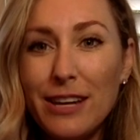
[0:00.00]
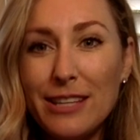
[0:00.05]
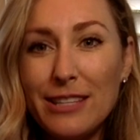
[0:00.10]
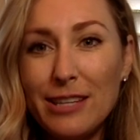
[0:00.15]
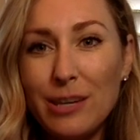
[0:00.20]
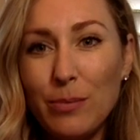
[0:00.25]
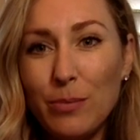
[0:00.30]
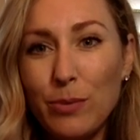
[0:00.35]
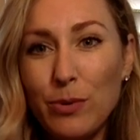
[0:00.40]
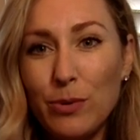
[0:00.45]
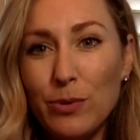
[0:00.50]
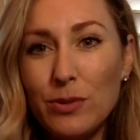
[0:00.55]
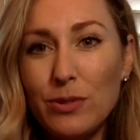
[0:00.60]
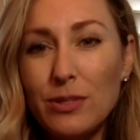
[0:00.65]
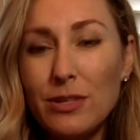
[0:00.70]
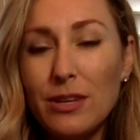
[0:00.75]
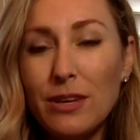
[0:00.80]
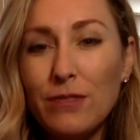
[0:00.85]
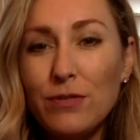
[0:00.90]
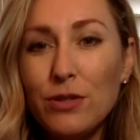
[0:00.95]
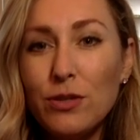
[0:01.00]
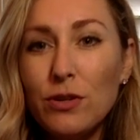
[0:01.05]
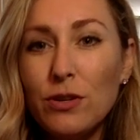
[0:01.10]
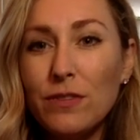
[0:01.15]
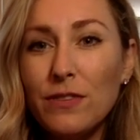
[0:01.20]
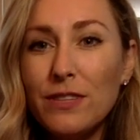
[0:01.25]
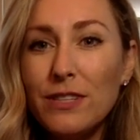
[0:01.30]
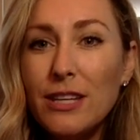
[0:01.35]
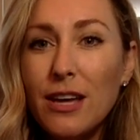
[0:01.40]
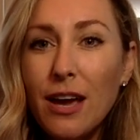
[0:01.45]
examples of two
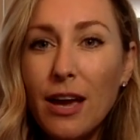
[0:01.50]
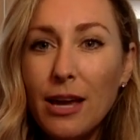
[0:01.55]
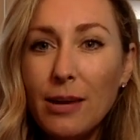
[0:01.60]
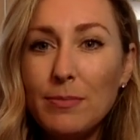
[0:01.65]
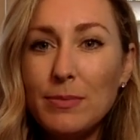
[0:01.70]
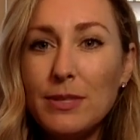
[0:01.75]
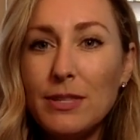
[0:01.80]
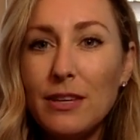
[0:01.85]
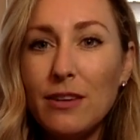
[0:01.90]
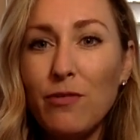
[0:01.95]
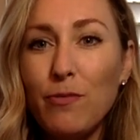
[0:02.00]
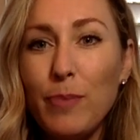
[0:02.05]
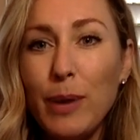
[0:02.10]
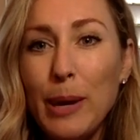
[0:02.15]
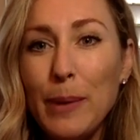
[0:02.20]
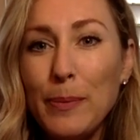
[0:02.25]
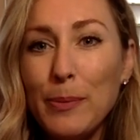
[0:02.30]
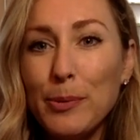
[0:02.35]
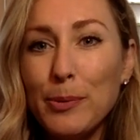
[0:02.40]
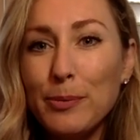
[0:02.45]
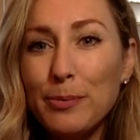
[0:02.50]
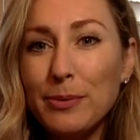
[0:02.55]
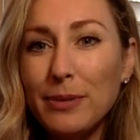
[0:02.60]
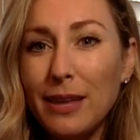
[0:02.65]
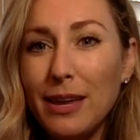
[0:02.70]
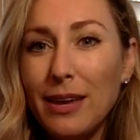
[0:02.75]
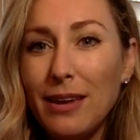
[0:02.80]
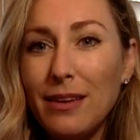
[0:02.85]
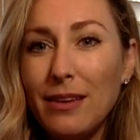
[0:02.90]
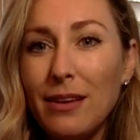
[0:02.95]
different types of paper
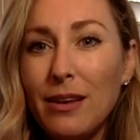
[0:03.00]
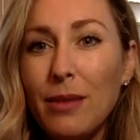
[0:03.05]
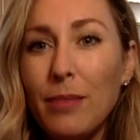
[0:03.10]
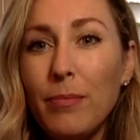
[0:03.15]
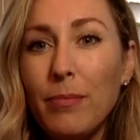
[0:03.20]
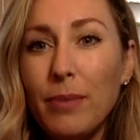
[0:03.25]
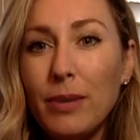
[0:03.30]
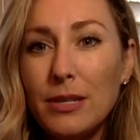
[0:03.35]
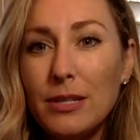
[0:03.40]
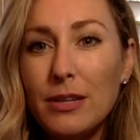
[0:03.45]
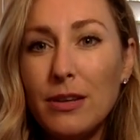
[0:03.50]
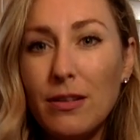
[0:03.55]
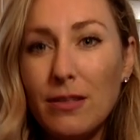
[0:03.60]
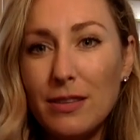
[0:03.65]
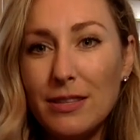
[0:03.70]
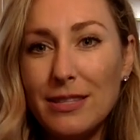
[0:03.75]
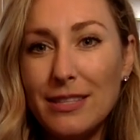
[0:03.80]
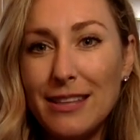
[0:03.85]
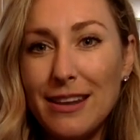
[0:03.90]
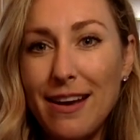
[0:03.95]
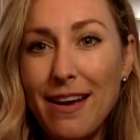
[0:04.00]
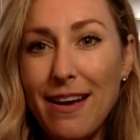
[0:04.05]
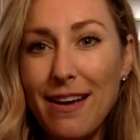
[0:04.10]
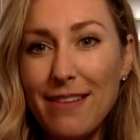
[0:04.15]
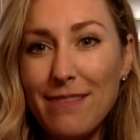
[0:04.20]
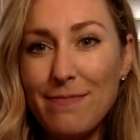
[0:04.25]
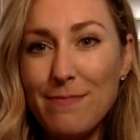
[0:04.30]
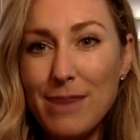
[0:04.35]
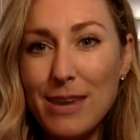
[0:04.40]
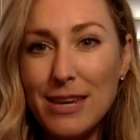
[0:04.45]
plate mandalas that
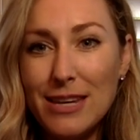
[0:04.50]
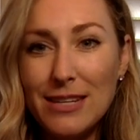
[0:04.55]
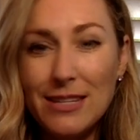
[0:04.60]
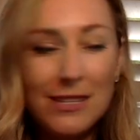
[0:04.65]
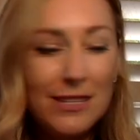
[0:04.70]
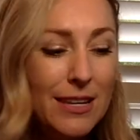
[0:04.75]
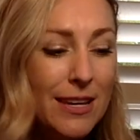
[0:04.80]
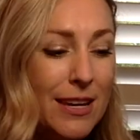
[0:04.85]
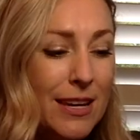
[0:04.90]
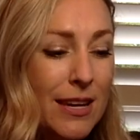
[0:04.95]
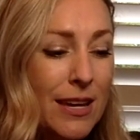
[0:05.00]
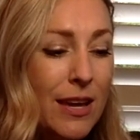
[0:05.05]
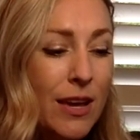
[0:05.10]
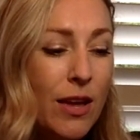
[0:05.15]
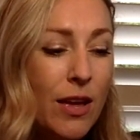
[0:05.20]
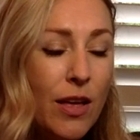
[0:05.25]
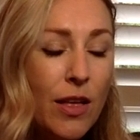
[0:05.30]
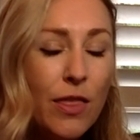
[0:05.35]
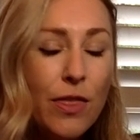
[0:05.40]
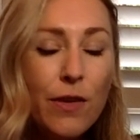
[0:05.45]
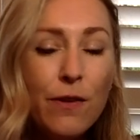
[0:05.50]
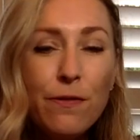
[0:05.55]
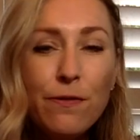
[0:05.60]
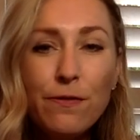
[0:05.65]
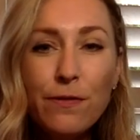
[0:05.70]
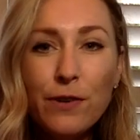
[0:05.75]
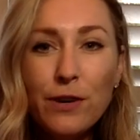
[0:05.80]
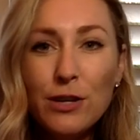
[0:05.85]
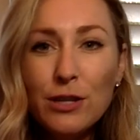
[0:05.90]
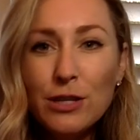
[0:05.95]
I've made. The
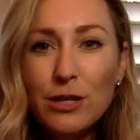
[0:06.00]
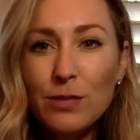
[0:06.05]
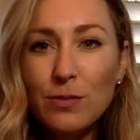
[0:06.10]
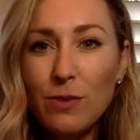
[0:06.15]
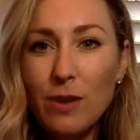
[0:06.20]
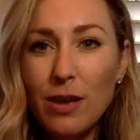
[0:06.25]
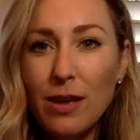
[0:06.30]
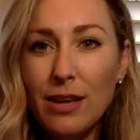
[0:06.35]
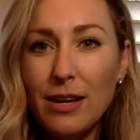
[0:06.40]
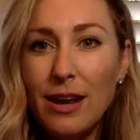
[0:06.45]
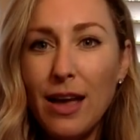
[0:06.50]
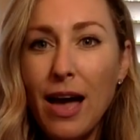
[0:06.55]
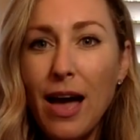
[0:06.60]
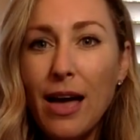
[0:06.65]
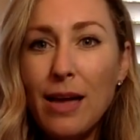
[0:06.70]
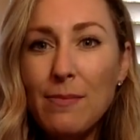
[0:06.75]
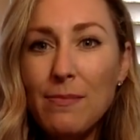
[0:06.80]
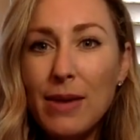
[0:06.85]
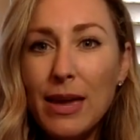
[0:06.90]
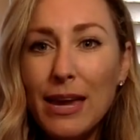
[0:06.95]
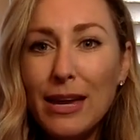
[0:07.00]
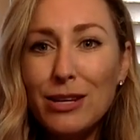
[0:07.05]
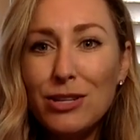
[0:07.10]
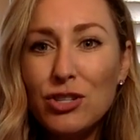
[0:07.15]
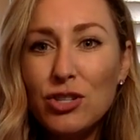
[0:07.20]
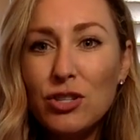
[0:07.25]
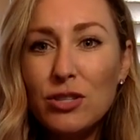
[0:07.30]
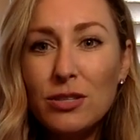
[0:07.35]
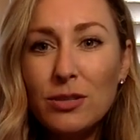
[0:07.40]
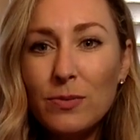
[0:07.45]
first one I made
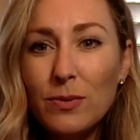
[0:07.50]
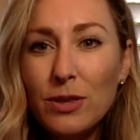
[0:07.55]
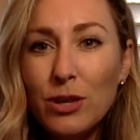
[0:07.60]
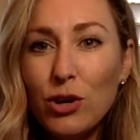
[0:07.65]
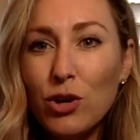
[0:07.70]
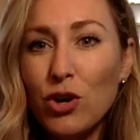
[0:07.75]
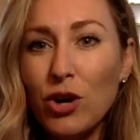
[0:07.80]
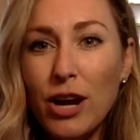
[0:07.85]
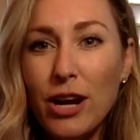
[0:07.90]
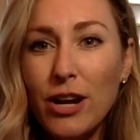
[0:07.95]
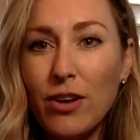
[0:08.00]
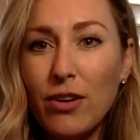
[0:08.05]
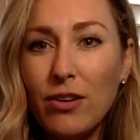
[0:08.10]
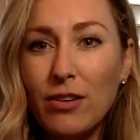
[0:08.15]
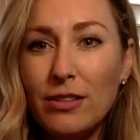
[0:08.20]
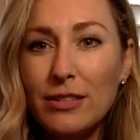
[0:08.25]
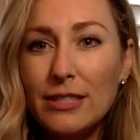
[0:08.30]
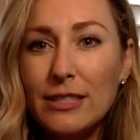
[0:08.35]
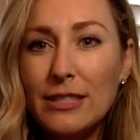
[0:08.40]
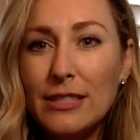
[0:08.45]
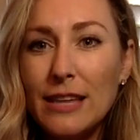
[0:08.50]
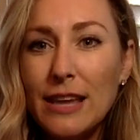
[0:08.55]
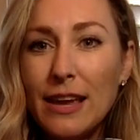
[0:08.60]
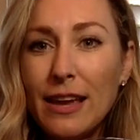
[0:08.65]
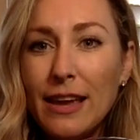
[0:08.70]
just with crayons